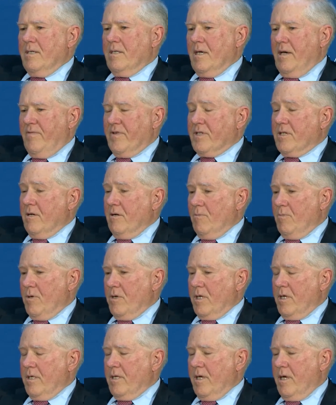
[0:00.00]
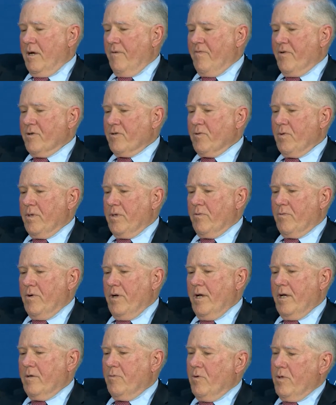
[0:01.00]
They have a ceremony on the anniversary of the
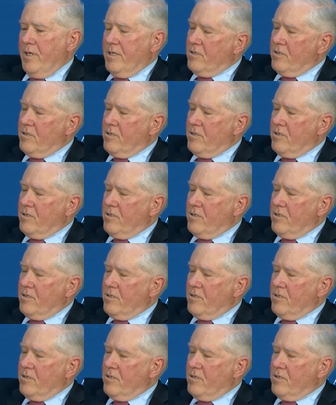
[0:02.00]
raid where